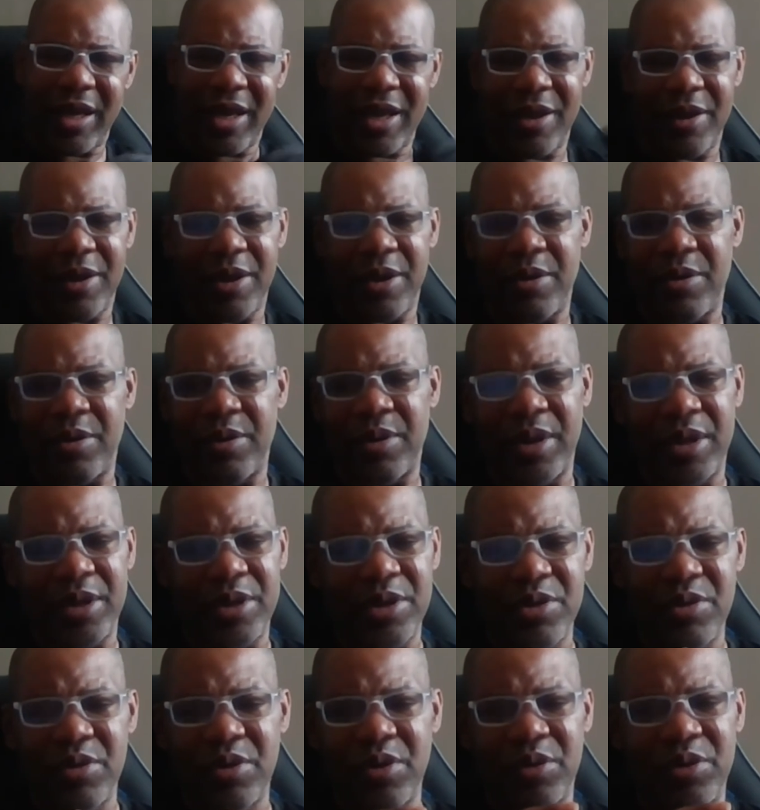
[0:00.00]
And
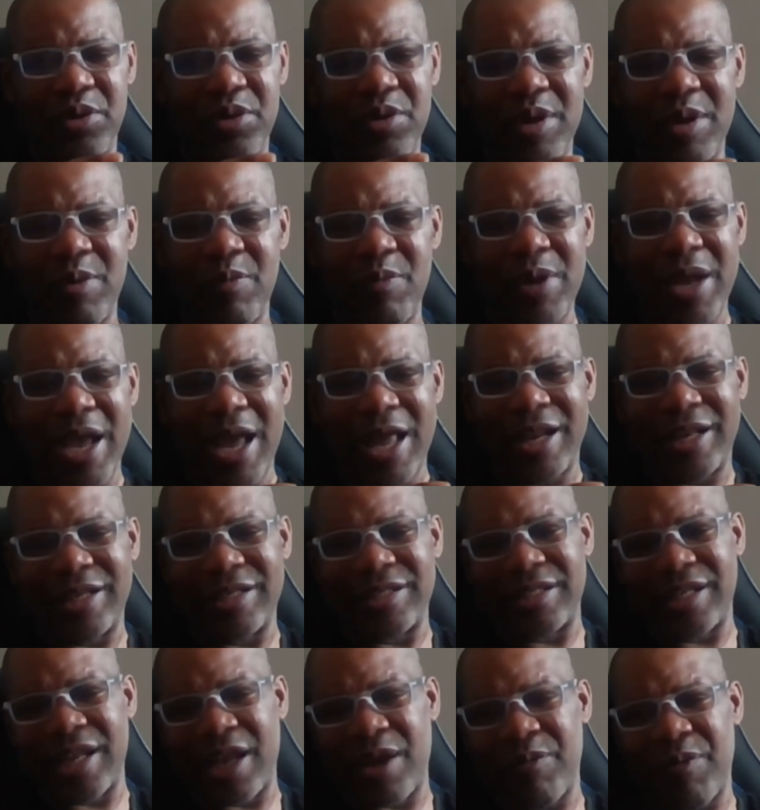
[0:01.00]
you know, you we gotta
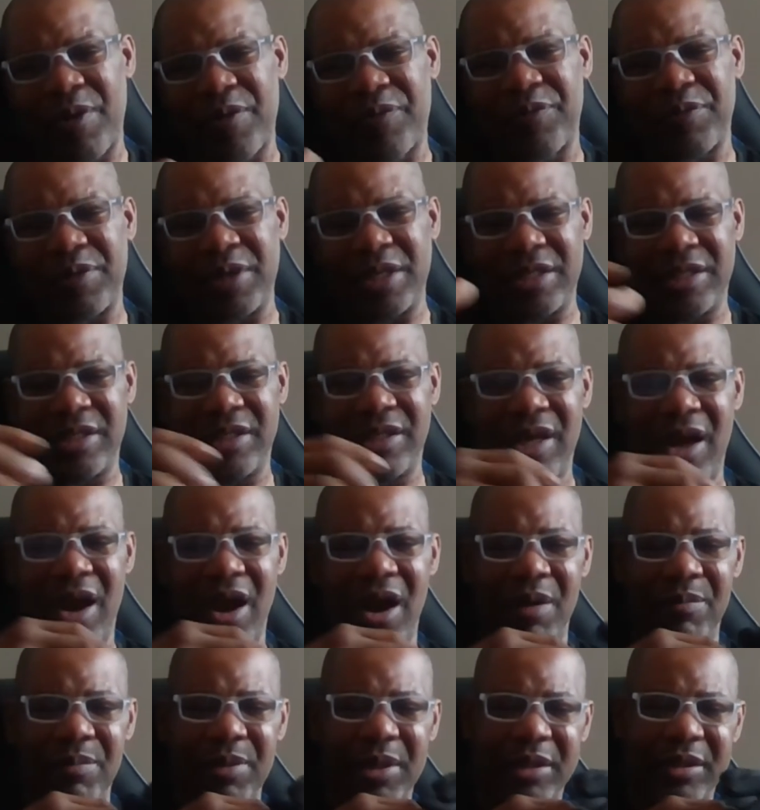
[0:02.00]
stay away from this
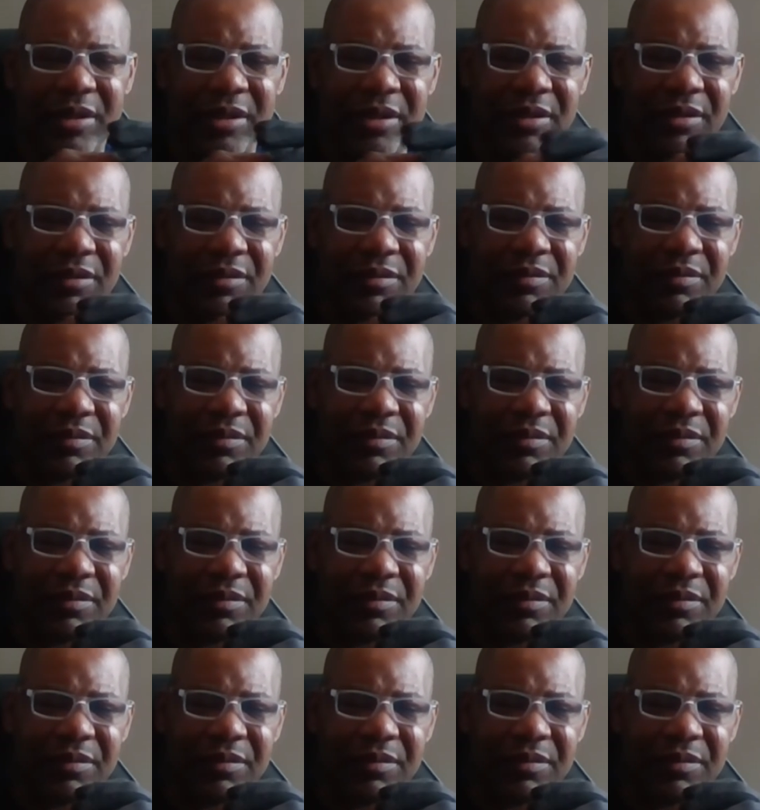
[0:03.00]
garbage.